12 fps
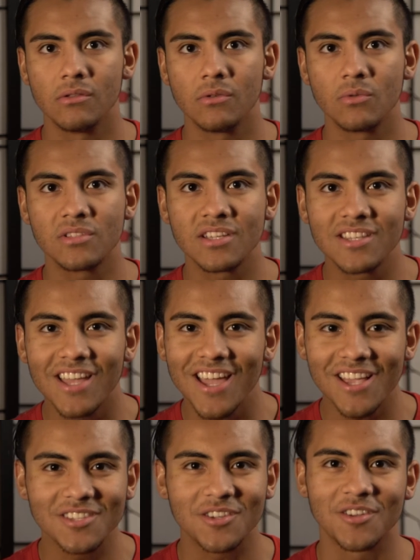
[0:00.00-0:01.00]
dude,
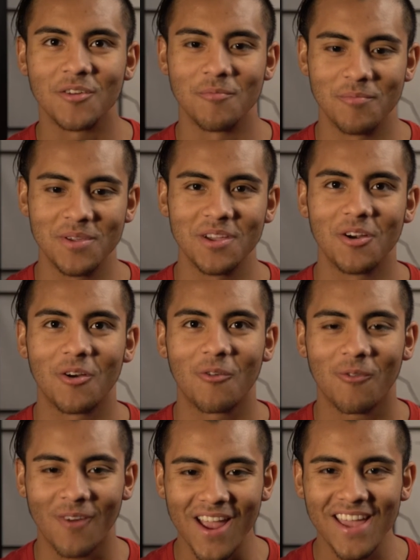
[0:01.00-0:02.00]
today is gonna be a
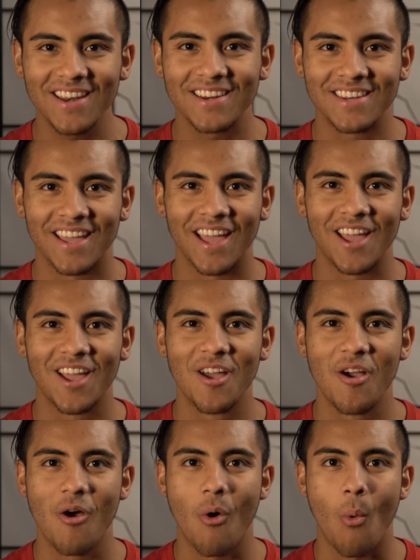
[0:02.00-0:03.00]
great day.
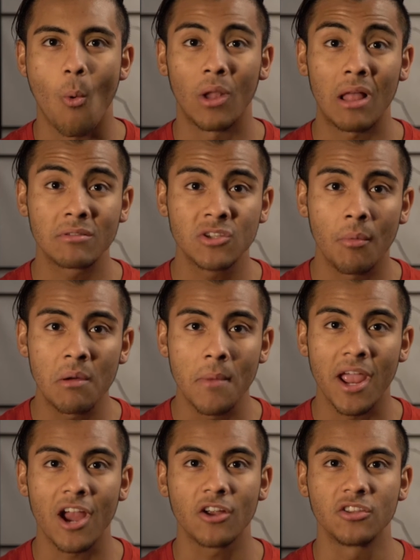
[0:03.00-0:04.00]
While I was combing
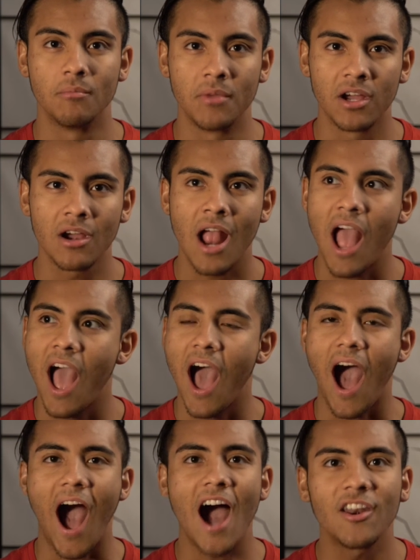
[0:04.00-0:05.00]
my hair in the mirror,
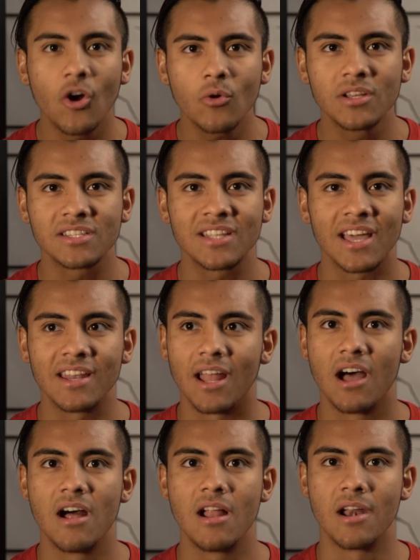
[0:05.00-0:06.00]
I noticed that
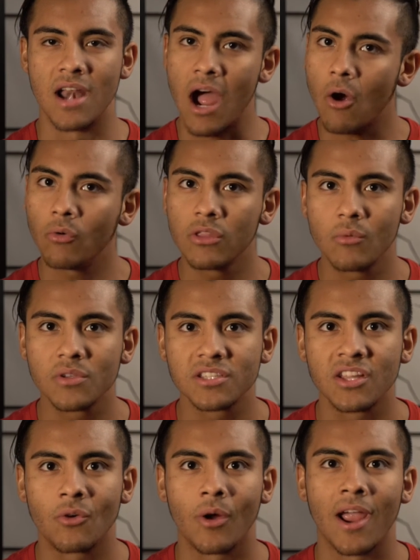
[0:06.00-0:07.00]
not only was
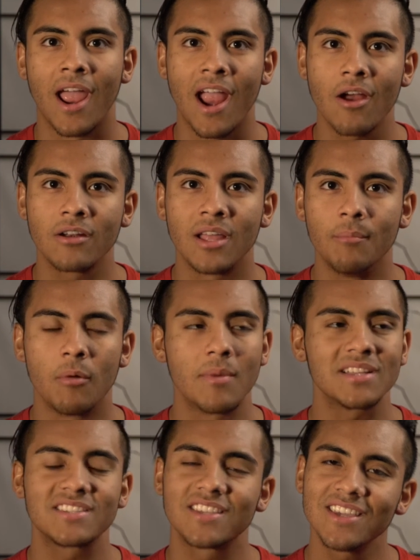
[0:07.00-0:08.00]
it a great hair day, but
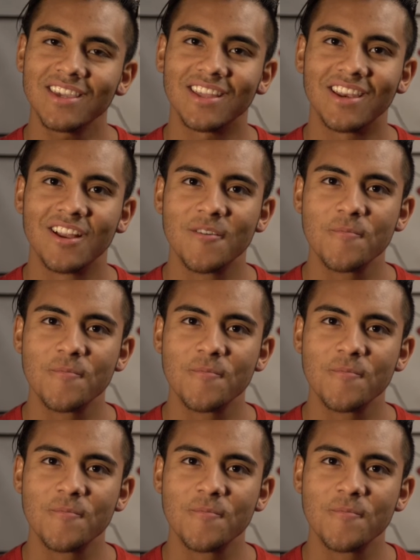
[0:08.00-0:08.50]
my skin.